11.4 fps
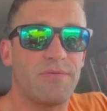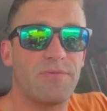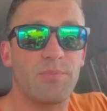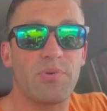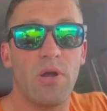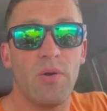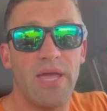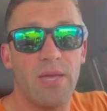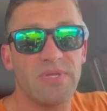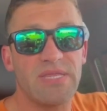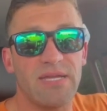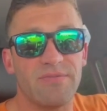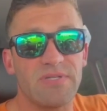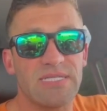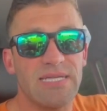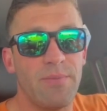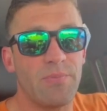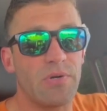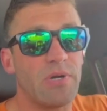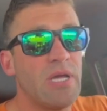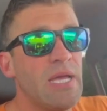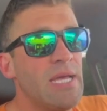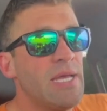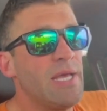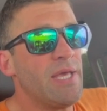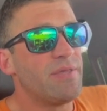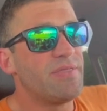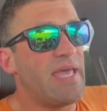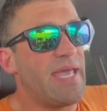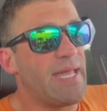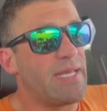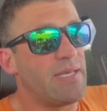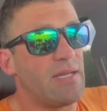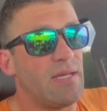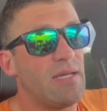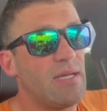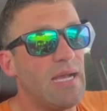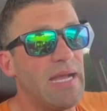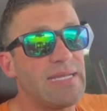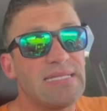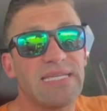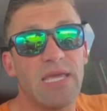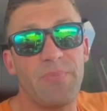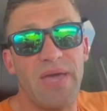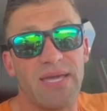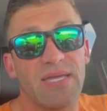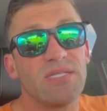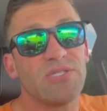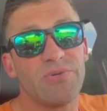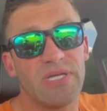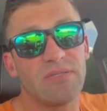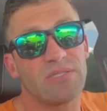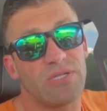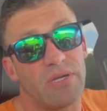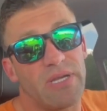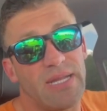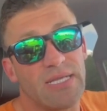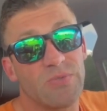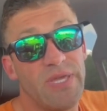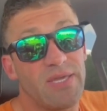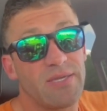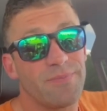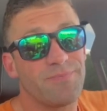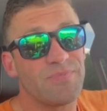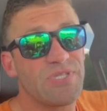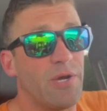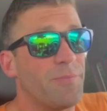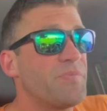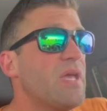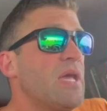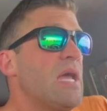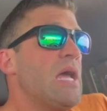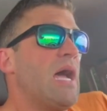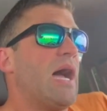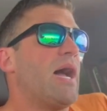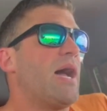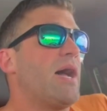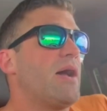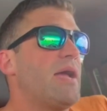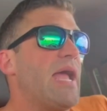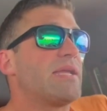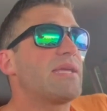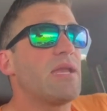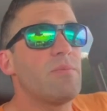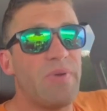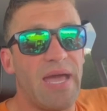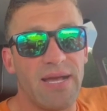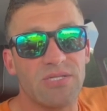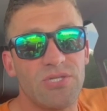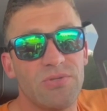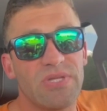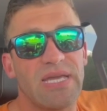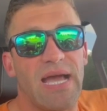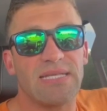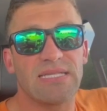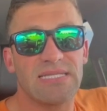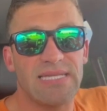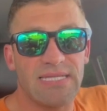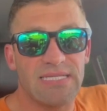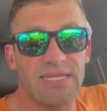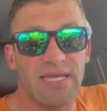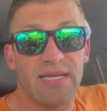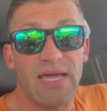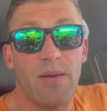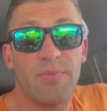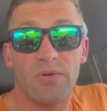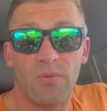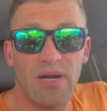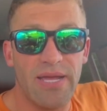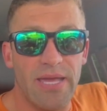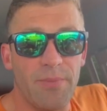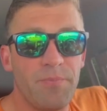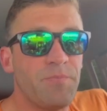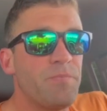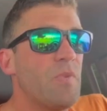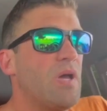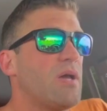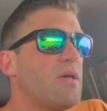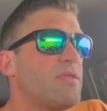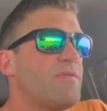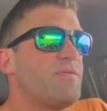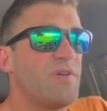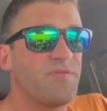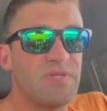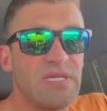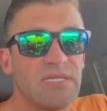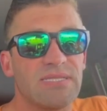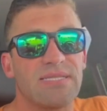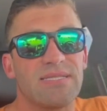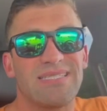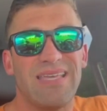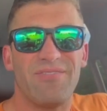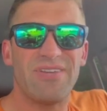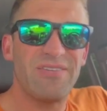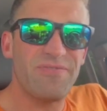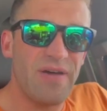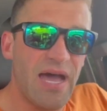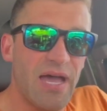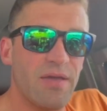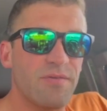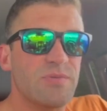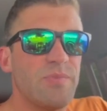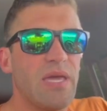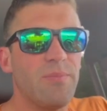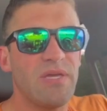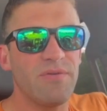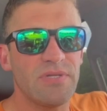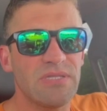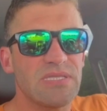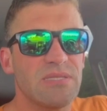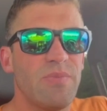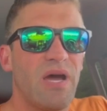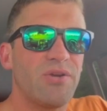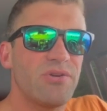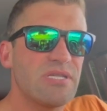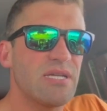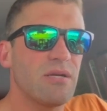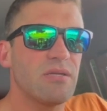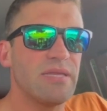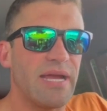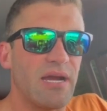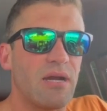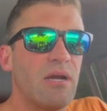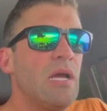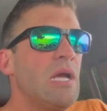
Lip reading: Pro-Am at the end of December, then I need to get back into it starting next week. So, and getting back to the kinds of sets that got me to where I am, the 50s, the 75s, maybe even some hundreds here and there,